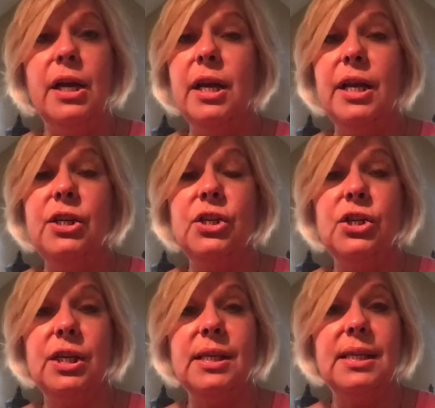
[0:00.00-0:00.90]
It's
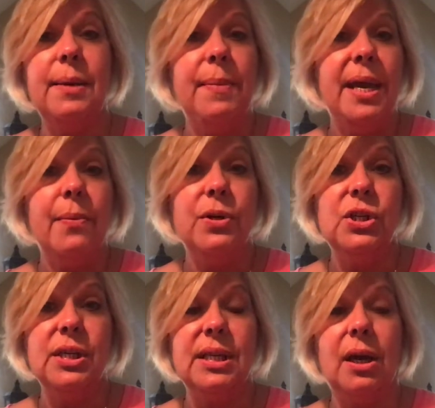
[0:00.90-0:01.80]
just, to me, it was
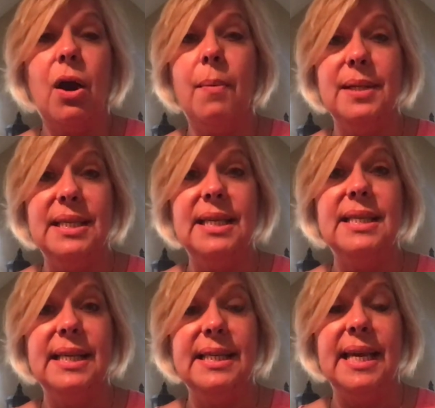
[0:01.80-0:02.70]
just a common sense
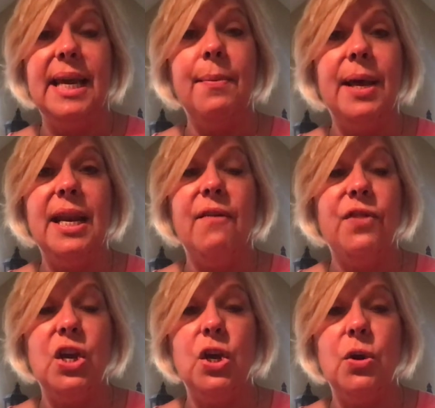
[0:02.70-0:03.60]
exam. And if
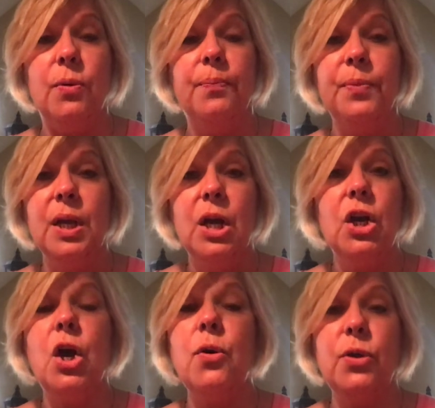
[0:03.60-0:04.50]
you
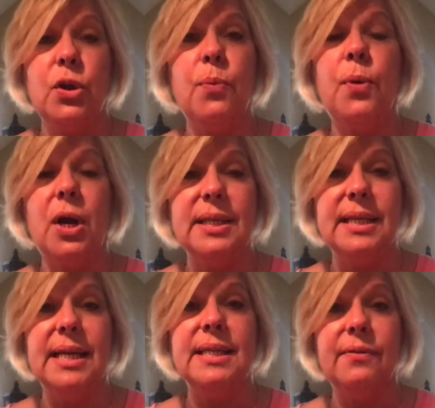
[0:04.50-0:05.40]
go through the
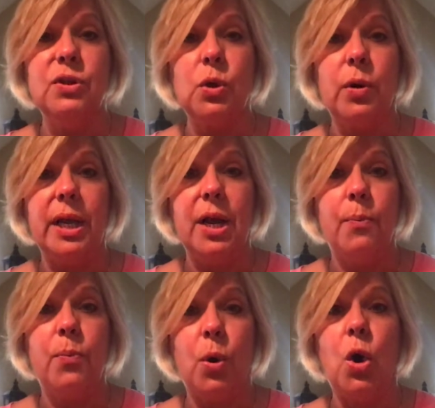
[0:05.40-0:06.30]
process of starting
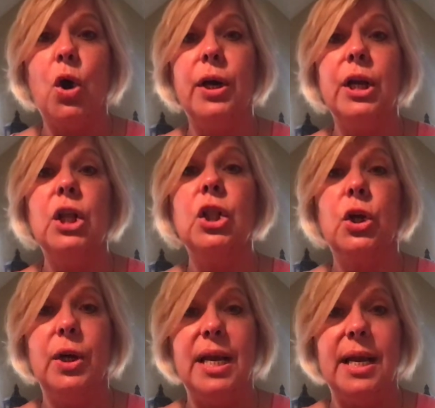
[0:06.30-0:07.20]
broad
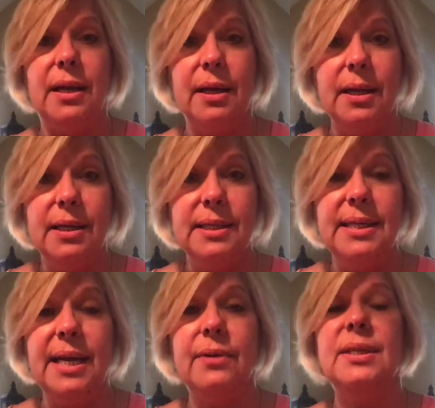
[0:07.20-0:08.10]
learning
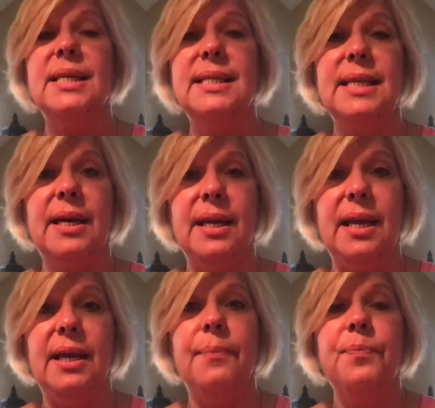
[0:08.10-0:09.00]
down to
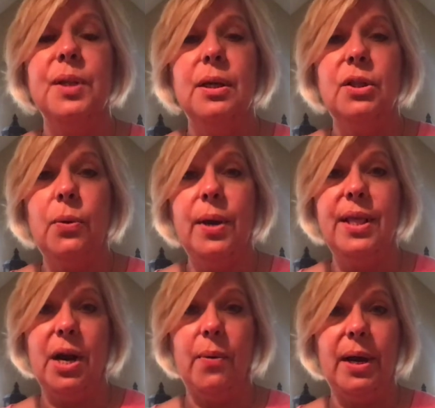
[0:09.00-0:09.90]
studying the way that
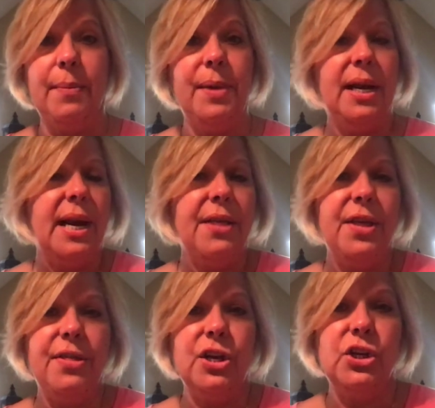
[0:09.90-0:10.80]
I recommended, I
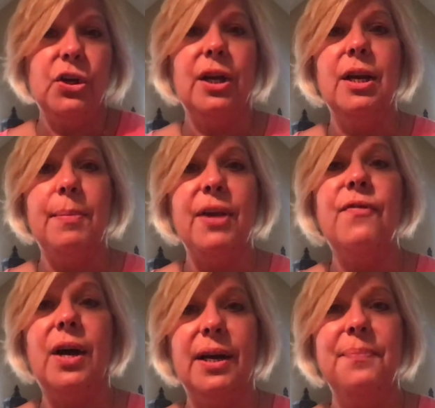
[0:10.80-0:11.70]
think that you're going to be
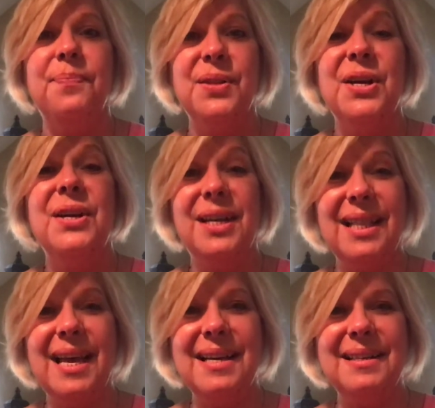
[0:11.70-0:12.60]
fine. Good luck.